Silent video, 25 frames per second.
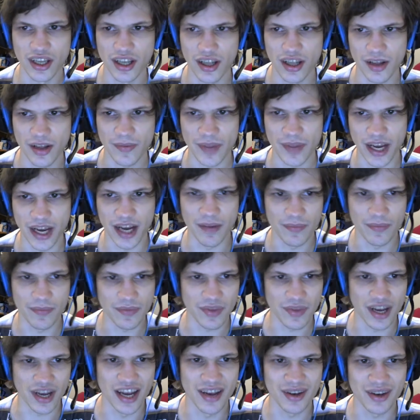I'm
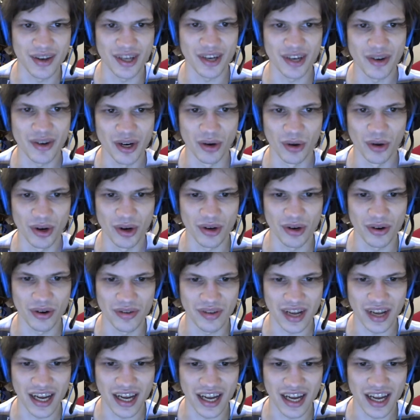going to go in order
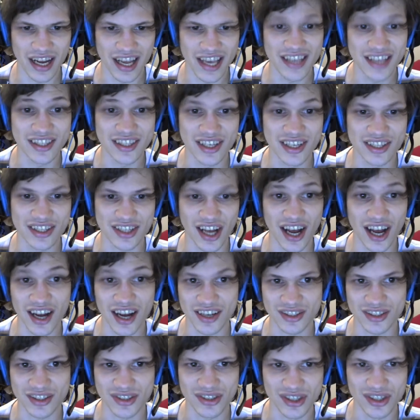of easiest to
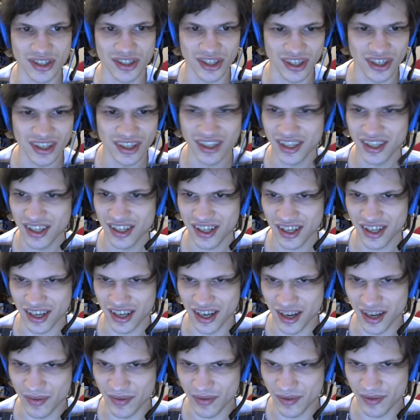hardest decision,
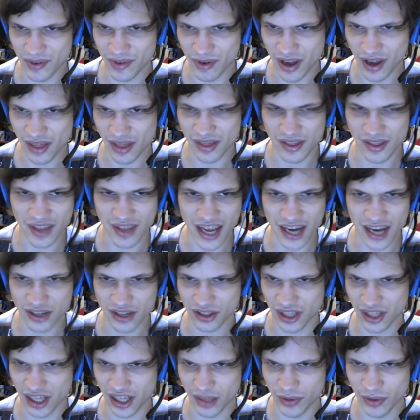rather than the
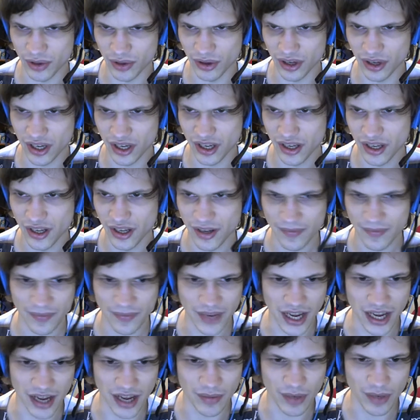actual element order.
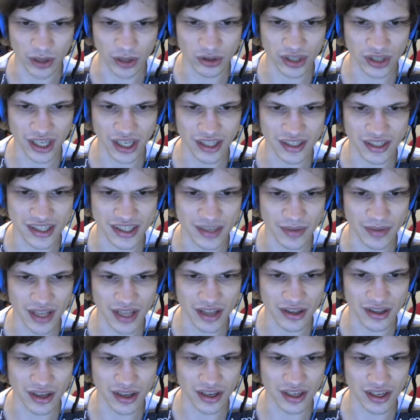I'll try and list some of the
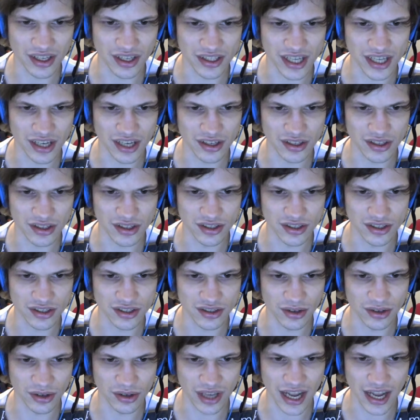other contenders
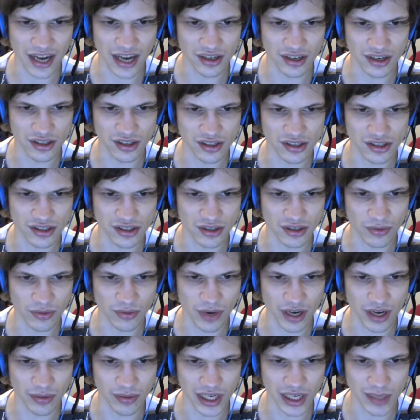or candidates
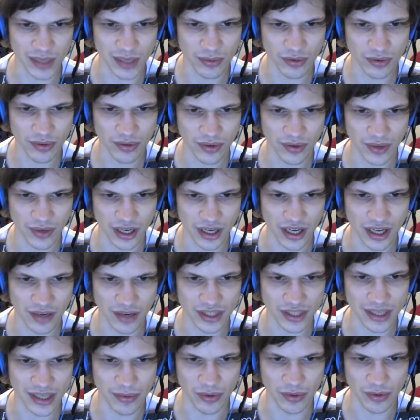when applicable.
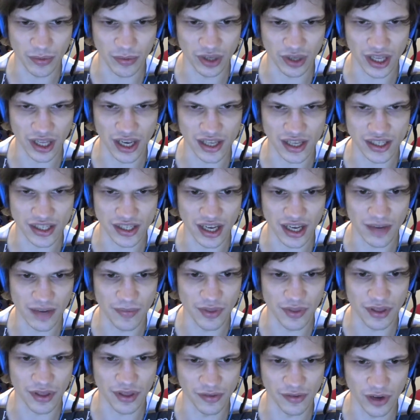Some of them are really easy.
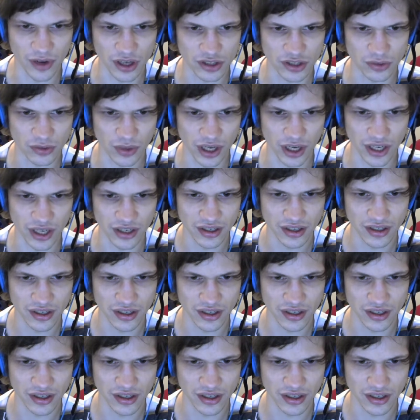The first one